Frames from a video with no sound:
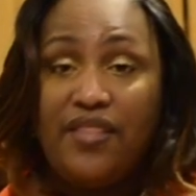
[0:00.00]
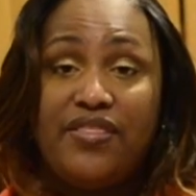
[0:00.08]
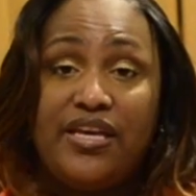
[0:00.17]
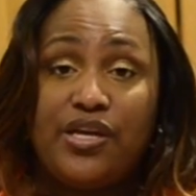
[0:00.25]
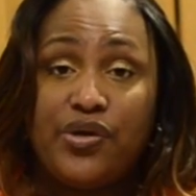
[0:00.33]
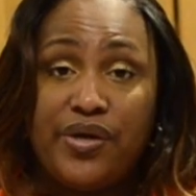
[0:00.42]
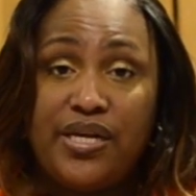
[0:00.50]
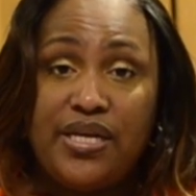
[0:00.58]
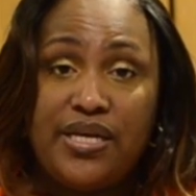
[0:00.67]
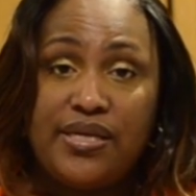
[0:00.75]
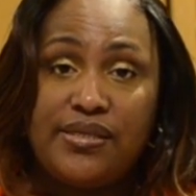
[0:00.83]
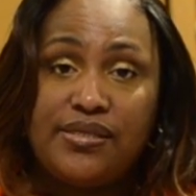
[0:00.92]
The
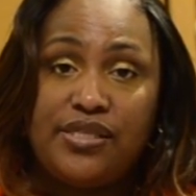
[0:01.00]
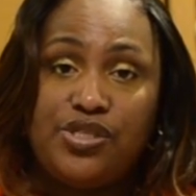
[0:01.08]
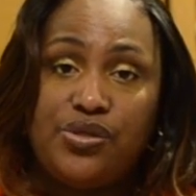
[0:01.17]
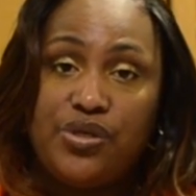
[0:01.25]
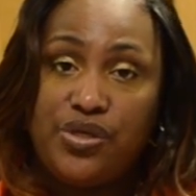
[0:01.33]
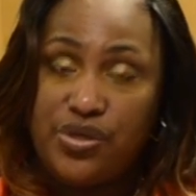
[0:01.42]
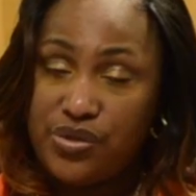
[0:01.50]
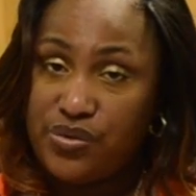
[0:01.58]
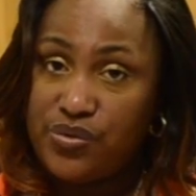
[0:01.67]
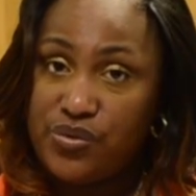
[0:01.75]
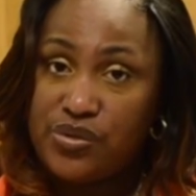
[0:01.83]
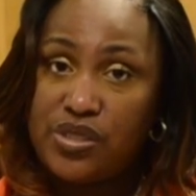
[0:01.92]
ingredients that you can
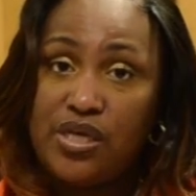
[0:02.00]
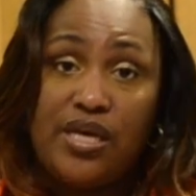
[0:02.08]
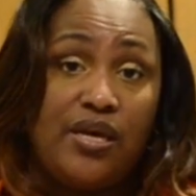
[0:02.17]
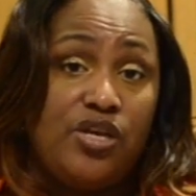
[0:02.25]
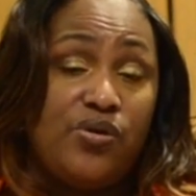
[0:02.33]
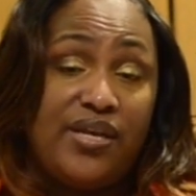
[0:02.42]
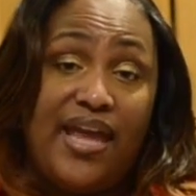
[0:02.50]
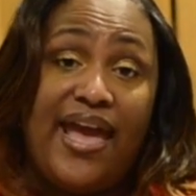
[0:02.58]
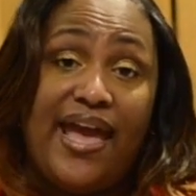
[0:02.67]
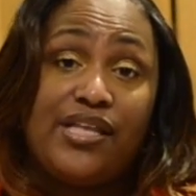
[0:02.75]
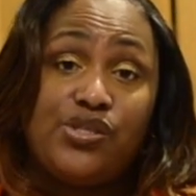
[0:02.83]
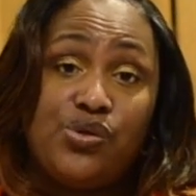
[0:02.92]
use, you can
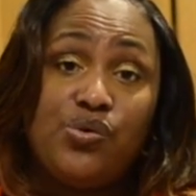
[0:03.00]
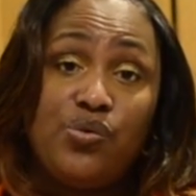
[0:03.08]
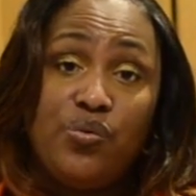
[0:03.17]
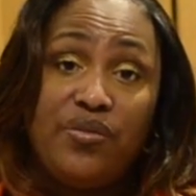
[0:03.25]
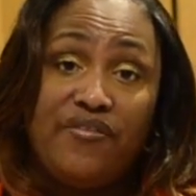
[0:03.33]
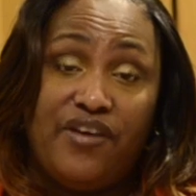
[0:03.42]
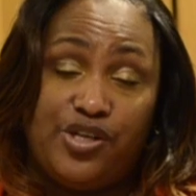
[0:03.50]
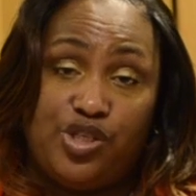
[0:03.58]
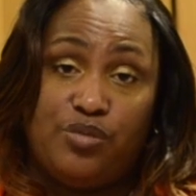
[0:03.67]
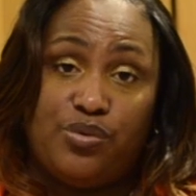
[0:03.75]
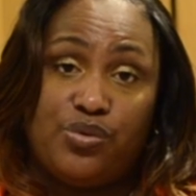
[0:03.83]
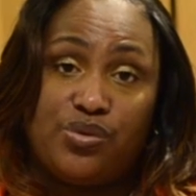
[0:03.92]
add to the
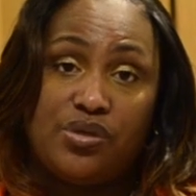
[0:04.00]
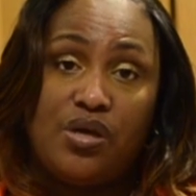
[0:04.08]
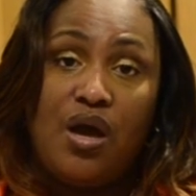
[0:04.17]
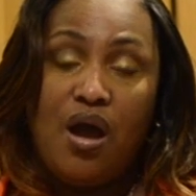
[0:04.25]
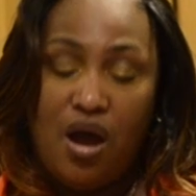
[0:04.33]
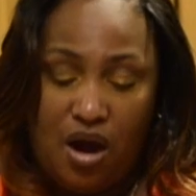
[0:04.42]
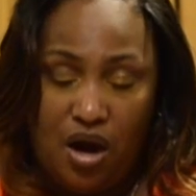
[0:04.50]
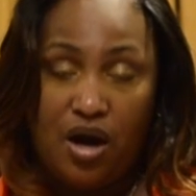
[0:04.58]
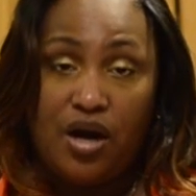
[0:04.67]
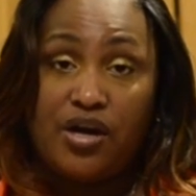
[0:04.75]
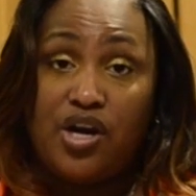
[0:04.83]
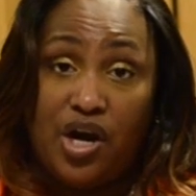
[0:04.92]
vegetables,
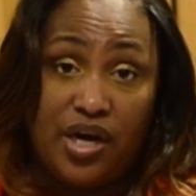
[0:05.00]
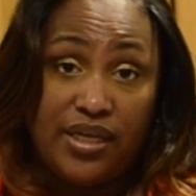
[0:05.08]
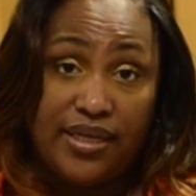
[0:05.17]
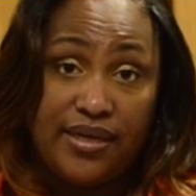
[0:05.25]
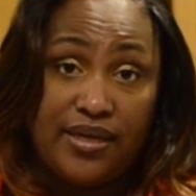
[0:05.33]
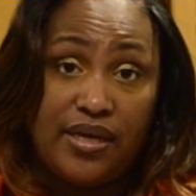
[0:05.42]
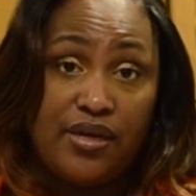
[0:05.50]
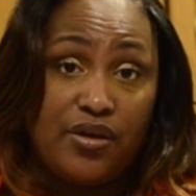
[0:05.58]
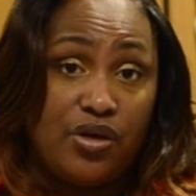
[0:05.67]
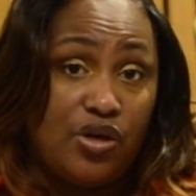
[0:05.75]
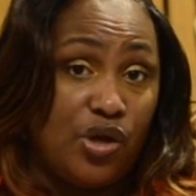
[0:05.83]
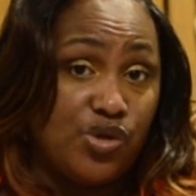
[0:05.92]
are garlic,
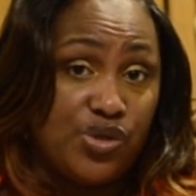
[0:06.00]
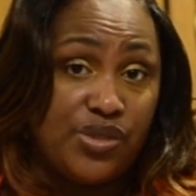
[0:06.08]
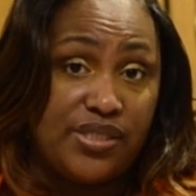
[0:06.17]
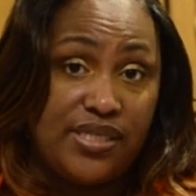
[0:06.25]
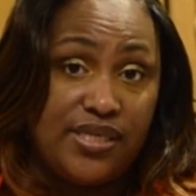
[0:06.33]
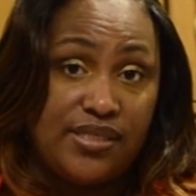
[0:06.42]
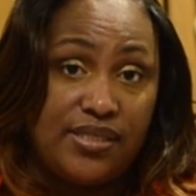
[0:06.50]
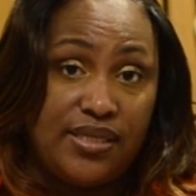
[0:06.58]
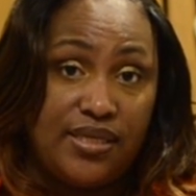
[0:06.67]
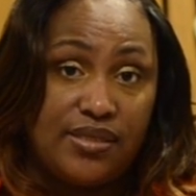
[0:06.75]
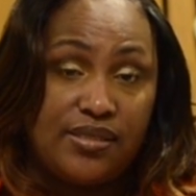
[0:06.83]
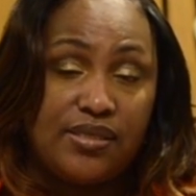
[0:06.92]
kosher
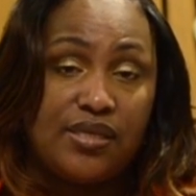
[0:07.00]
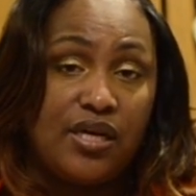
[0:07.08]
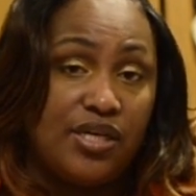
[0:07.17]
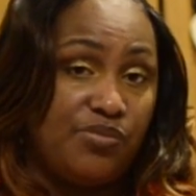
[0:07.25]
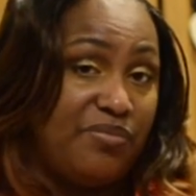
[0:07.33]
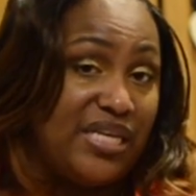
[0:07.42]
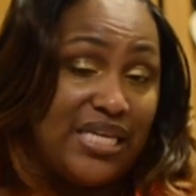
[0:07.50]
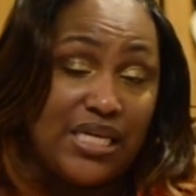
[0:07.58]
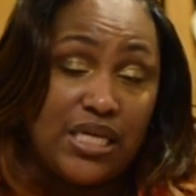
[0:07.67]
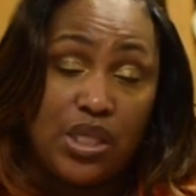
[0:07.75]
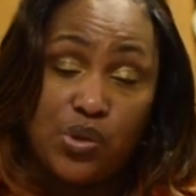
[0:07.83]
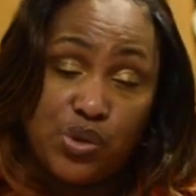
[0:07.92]
seasonings, meaning
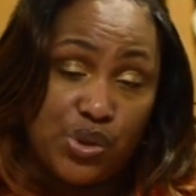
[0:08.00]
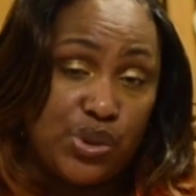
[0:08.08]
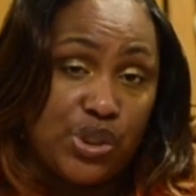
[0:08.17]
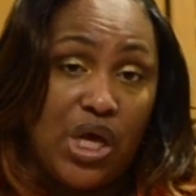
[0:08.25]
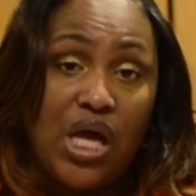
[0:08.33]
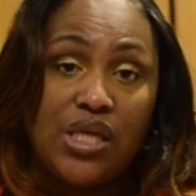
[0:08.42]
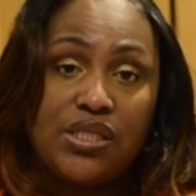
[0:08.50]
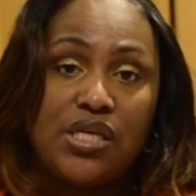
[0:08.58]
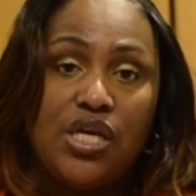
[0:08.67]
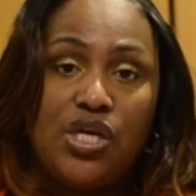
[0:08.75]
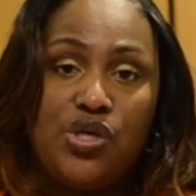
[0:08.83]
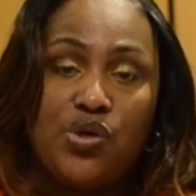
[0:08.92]
kosher salt.
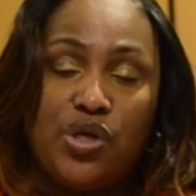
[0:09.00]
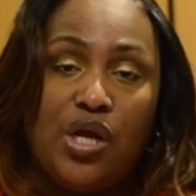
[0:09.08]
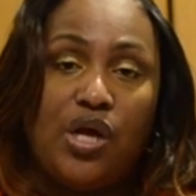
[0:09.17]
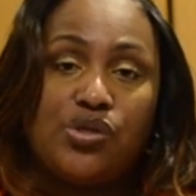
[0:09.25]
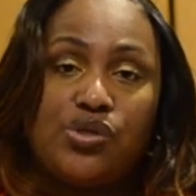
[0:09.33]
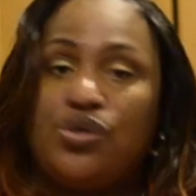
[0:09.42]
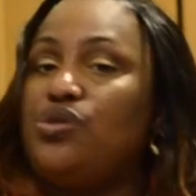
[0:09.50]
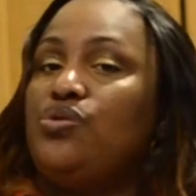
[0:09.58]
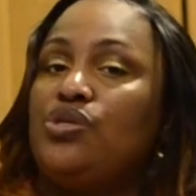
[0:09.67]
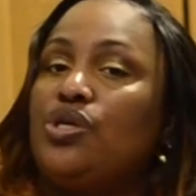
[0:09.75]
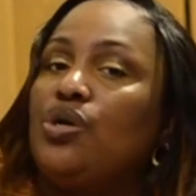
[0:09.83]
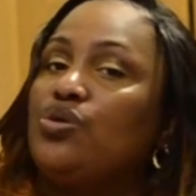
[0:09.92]
You can also use
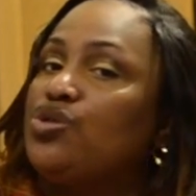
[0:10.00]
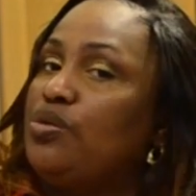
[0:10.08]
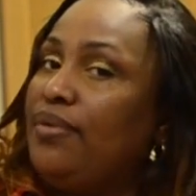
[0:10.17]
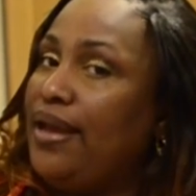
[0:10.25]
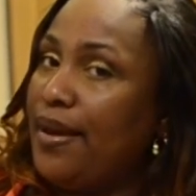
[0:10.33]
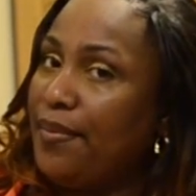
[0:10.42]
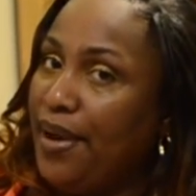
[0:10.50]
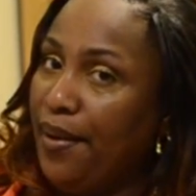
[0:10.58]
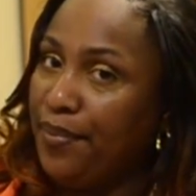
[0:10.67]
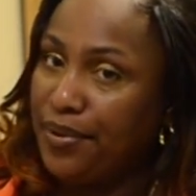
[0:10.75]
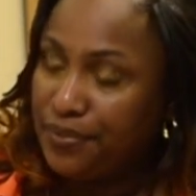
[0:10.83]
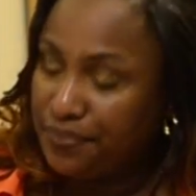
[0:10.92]
a kosher black pepper.